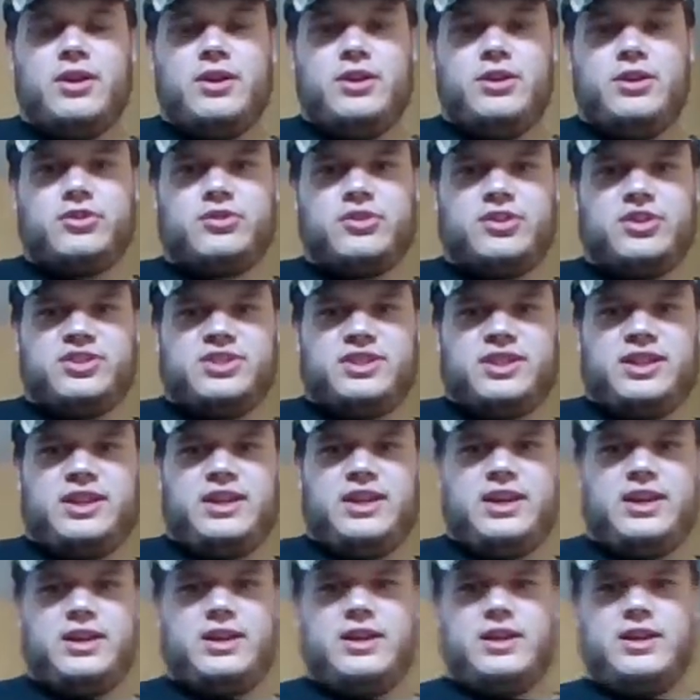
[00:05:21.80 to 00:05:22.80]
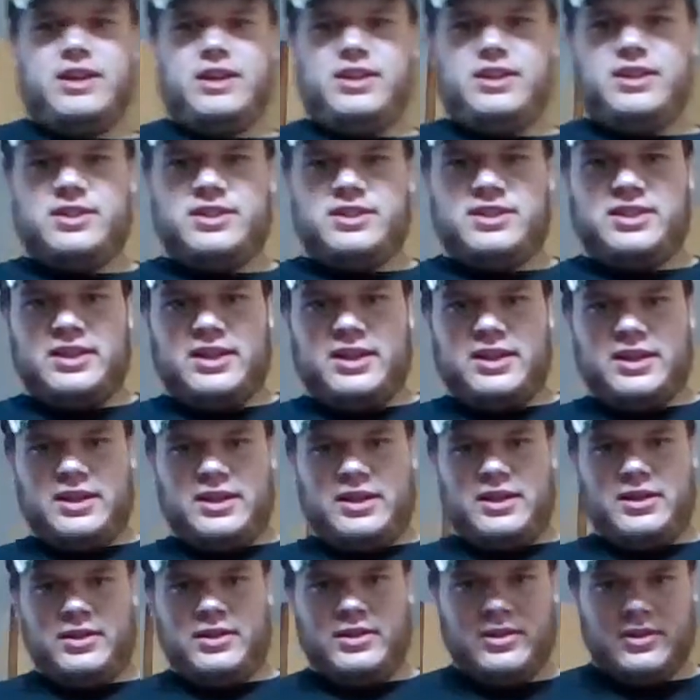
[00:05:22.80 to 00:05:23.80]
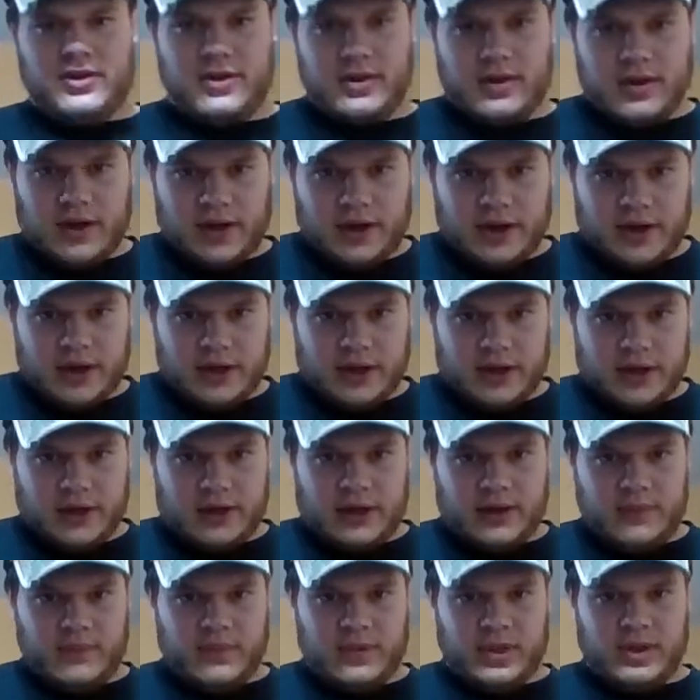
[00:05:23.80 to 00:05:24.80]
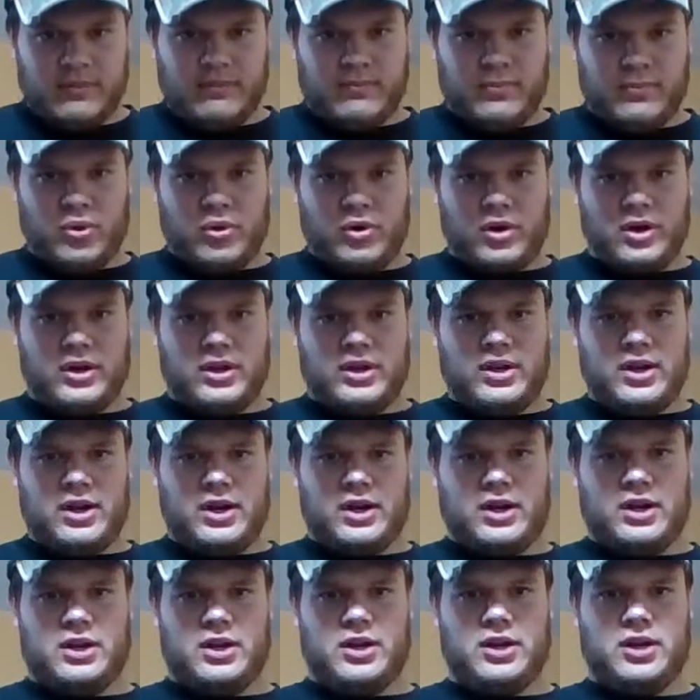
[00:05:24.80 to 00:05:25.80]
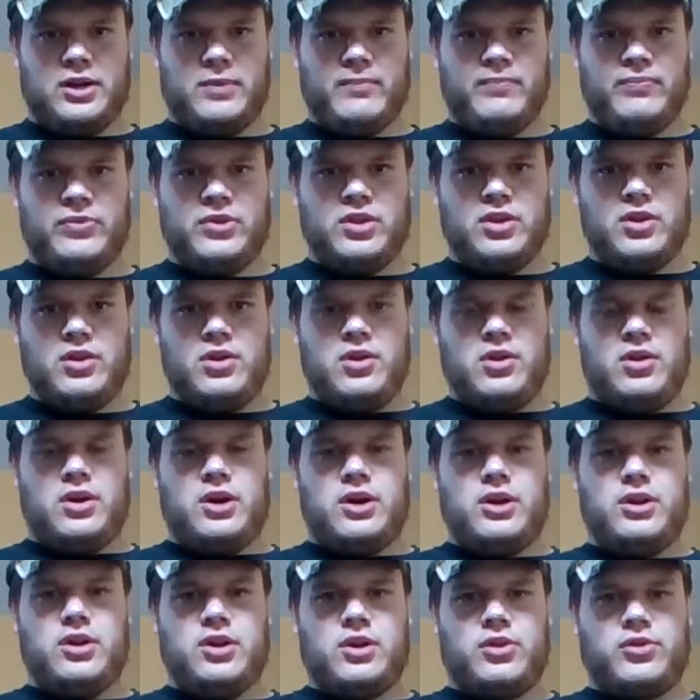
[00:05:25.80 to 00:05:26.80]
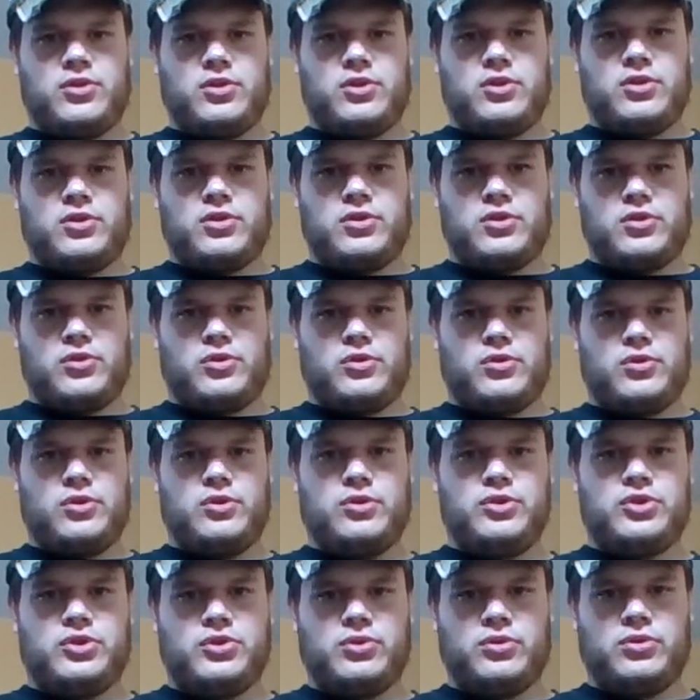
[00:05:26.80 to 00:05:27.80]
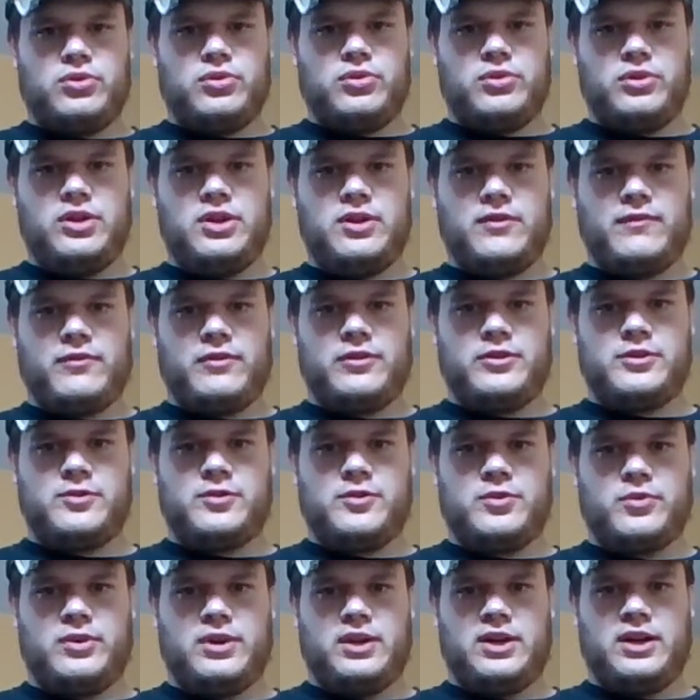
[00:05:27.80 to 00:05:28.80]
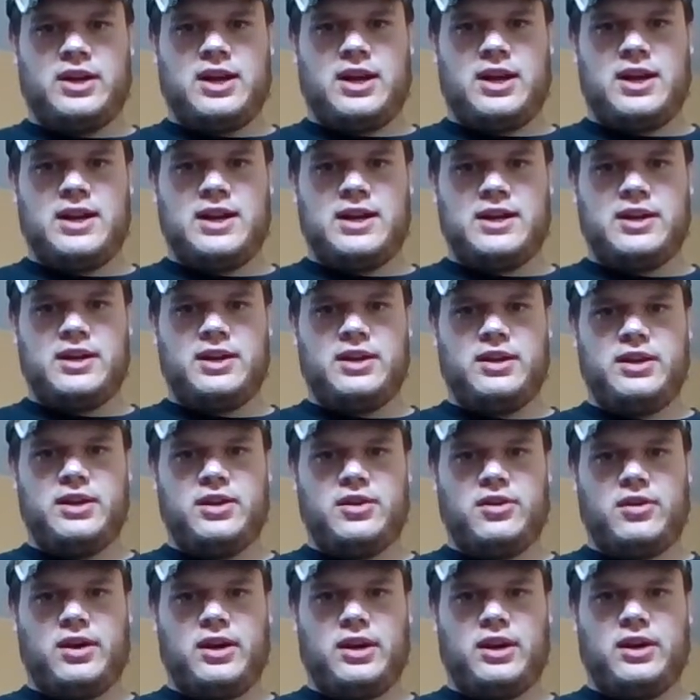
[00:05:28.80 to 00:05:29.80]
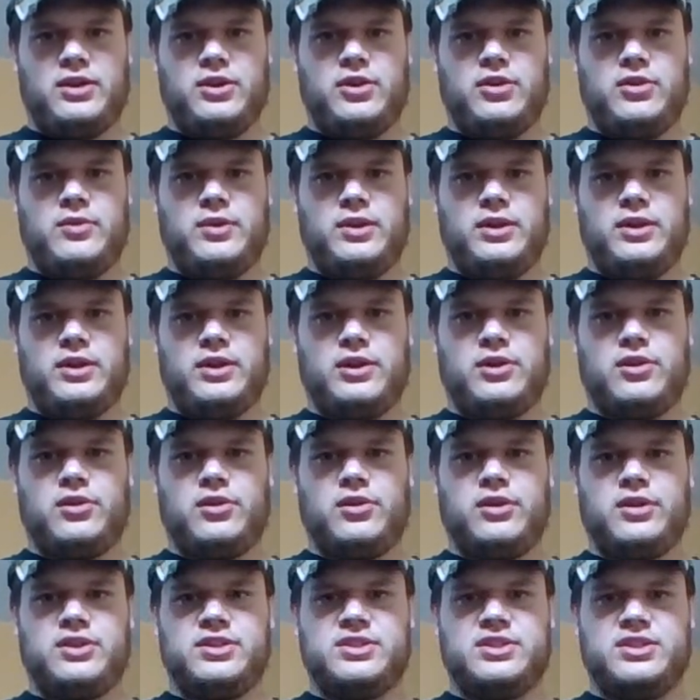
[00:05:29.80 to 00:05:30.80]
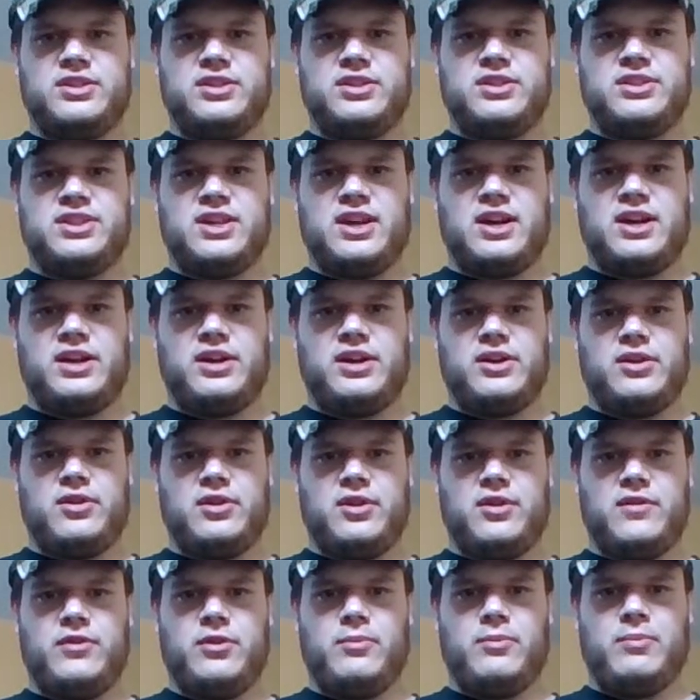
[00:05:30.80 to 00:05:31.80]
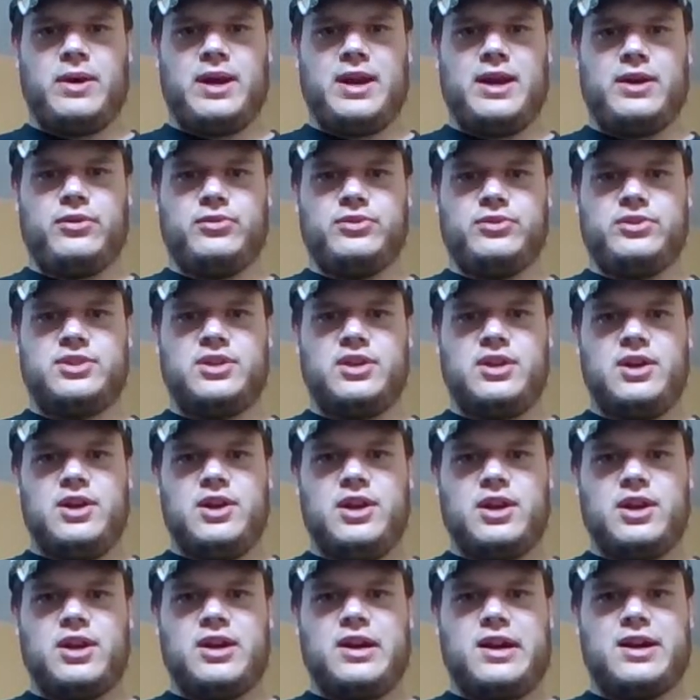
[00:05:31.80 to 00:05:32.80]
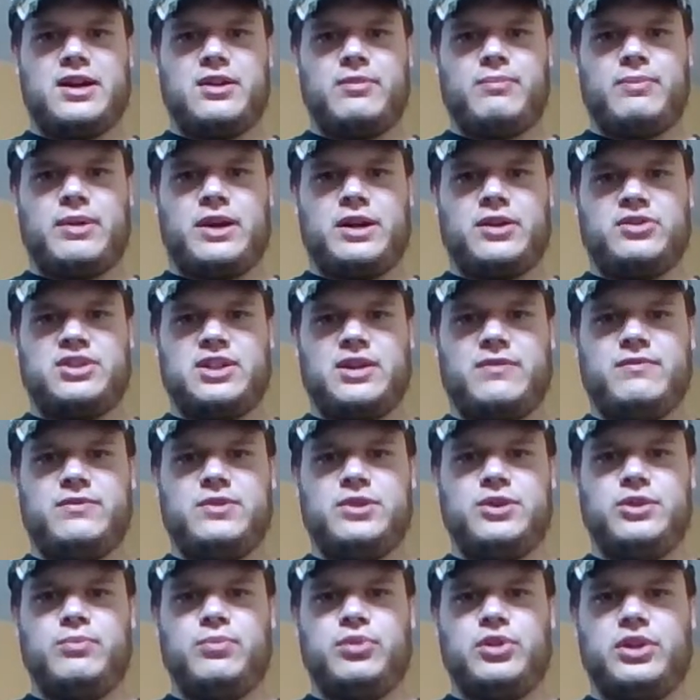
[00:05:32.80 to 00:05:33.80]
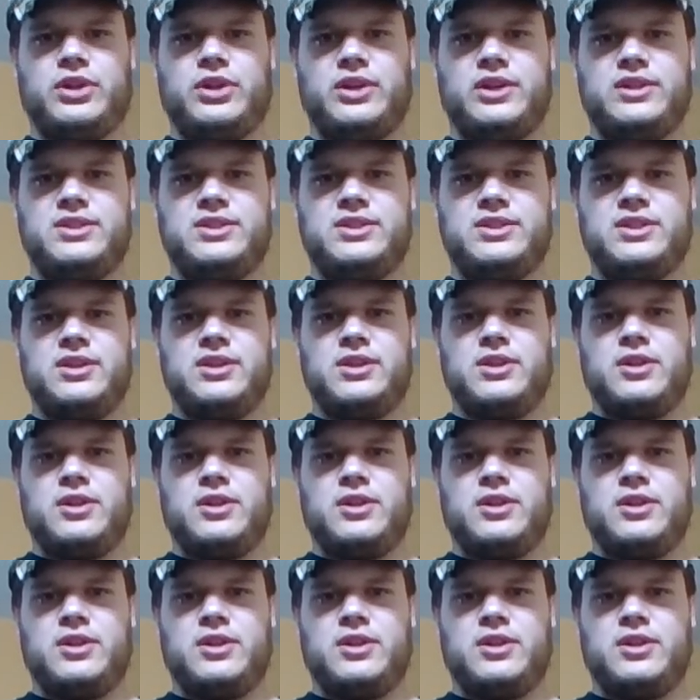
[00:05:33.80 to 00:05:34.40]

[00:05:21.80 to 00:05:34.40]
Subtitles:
Tristan Kennedy said on Importa.com, another crucial difference between kayaking gear and canoeing gear is the design of the paddles. Kayaking paddles have two blades,